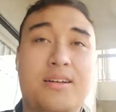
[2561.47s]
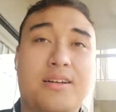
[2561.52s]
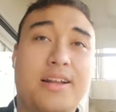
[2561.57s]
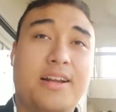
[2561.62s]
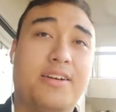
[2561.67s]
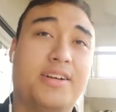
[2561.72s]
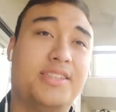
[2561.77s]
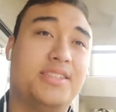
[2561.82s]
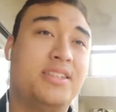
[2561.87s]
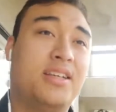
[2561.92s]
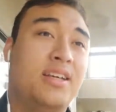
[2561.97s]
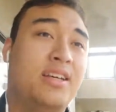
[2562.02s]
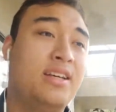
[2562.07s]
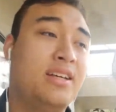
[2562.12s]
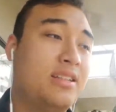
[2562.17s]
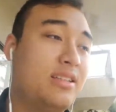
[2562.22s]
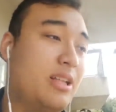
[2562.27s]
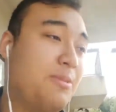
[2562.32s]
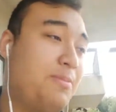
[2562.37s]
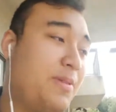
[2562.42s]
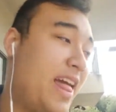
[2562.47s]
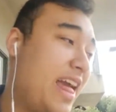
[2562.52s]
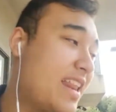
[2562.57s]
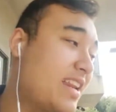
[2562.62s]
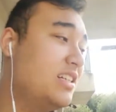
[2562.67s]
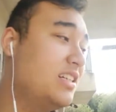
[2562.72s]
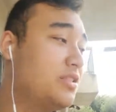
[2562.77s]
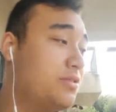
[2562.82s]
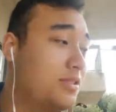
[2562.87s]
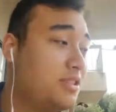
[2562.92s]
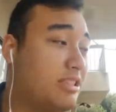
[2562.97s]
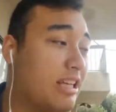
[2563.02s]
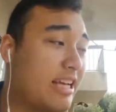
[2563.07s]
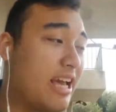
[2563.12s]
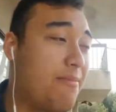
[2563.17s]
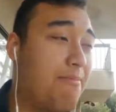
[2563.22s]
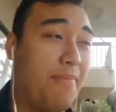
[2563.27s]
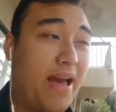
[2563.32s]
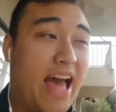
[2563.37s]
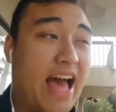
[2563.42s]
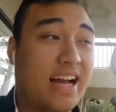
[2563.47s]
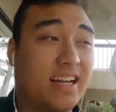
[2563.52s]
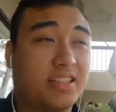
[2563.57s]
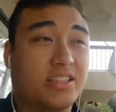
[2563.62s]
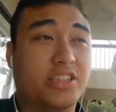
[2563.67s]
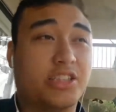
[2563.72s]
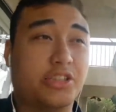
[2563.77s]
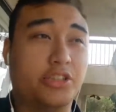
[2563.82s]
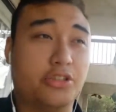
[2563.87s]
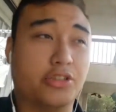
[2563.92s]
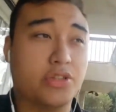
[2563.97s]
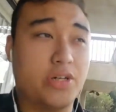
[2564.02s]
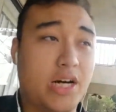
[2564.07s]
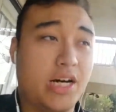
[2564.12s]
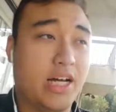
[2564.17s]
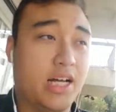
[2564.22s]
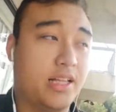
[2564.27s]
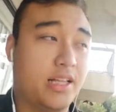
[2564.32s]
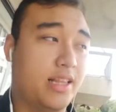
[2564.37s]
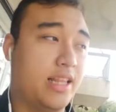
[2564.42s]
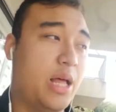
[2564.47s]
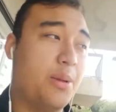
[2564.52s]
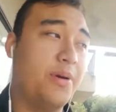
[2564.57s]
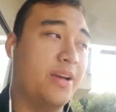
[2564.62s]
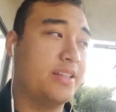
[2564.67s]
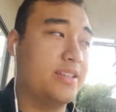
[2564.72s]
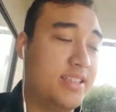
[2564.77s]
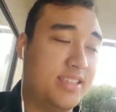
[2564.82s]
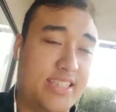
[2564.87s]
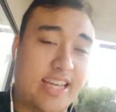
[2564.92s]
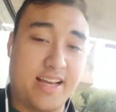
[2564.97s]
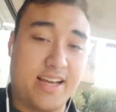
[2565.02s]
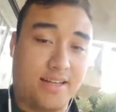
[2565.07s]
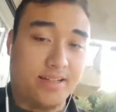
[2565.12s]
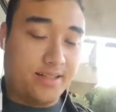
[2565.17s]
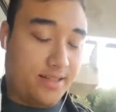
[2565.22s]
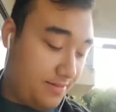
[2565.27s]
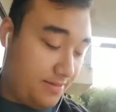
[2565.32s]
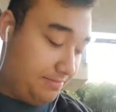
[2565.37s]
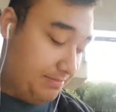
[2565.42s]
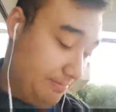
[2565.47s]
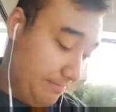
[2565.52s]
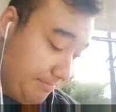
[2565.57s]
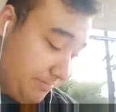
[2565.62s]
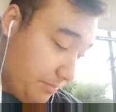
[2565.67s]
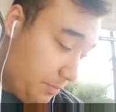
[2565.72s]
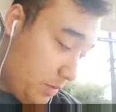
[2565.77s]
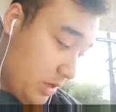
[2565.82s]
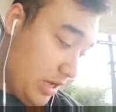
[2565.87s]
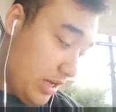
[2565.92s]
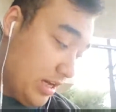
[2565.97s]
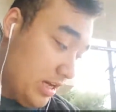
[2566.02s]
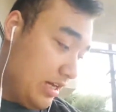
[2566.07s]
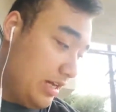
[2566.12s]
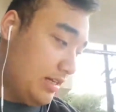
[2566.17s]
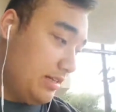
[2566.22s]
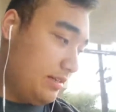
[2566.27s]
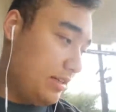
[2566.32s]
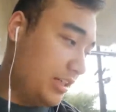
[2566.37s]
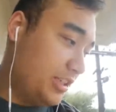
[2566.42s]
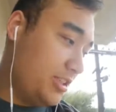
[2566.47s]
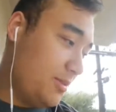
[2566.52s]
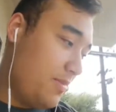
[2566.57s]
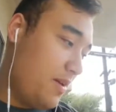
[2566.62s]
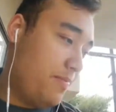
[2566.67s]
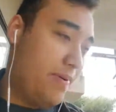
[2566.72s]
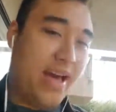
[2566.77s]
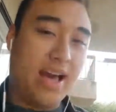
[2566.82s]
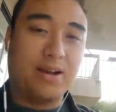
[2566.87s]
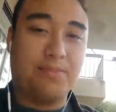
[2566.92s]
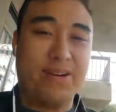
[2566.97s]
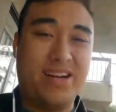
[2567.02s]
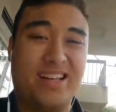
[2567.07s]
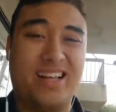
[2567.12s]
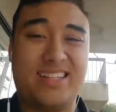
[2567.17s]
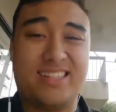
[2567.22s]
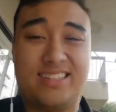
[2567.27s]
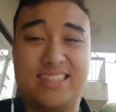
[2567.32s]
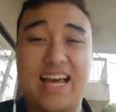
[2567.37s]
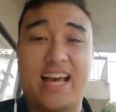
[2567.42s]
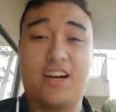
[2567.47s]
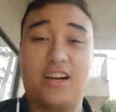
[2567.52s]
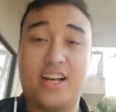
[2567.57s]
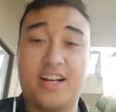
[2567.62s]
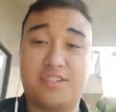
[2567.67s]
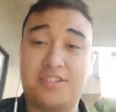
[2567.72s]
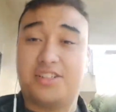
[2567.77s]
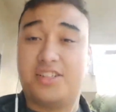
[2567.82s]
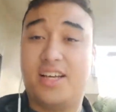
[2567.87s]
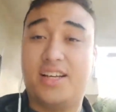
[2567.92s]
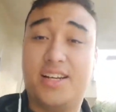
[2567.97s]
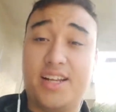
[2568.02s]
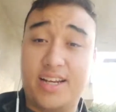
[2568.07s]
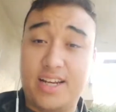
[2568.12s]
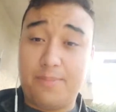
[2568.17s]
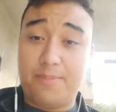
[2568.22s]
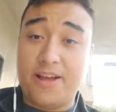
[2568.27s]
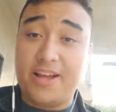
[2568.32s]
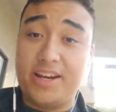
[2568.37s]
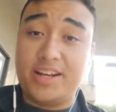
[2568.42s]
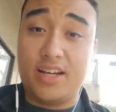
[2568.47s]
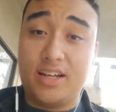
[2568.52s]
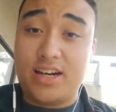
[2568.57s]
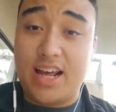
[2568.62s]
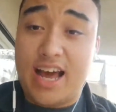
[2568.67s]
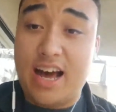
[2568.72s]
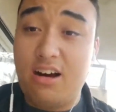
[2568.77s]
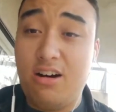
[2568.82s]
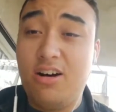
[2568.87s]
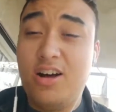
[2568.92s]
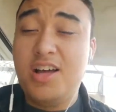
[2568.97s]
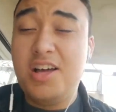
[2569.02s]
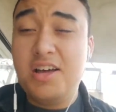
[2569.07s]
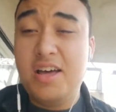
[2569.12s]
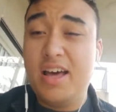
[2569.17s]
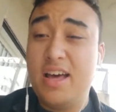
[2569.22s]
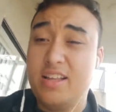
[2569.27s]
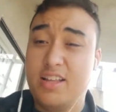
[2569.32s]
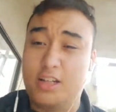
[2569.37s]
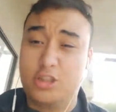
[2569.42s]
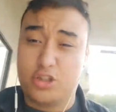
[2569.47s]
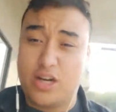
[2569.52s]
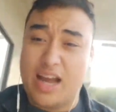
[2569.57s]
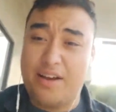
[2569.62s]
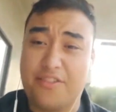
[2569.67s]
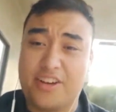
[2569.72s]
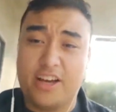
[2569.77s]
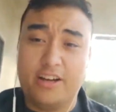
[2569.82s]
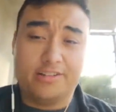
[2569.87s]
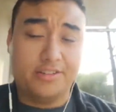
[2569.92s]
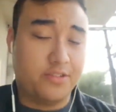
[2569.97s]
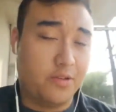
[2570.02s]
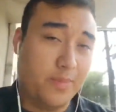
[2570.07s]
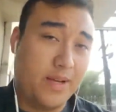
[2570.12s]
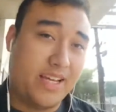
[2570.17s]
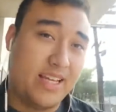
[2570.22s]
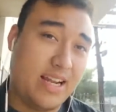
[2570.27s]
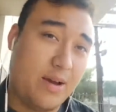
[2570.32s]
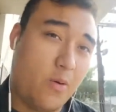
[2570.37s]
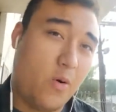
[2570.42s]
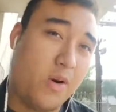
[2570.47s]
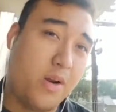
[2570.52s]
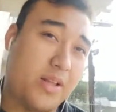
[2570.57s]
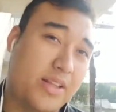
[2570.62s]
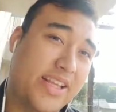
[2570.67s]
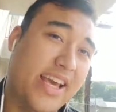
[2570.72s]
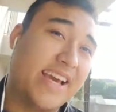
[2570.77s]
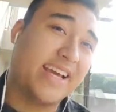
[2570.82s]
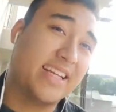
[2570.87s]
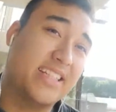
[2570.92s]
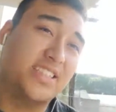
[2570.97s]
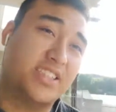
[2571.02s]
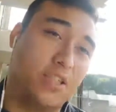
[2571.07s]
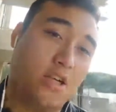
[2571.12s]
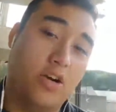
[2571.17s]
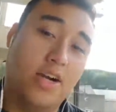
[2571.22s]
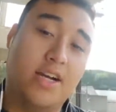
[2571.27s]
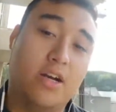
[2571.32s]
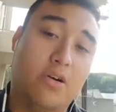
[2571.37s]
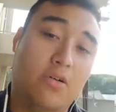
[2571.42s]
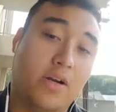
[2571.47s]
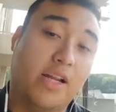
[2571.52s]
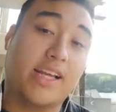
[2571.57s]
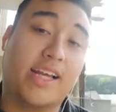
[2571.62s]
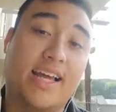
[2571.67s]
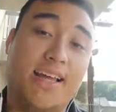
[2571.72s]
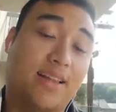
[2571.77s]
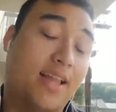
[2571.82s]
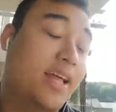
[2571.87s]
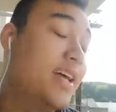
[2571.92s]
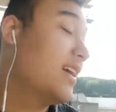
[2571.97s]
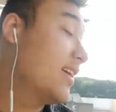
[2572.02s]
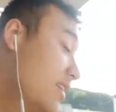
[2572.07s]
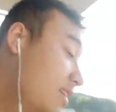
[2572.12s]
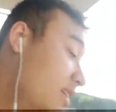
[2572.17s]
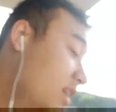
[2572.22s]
Anyways, the plan is once I get back to Lubbock to Tech, I should be back by like Saturday or Sunday, depending on how the drive goes for me. And I want to take it slow. I don't want to get like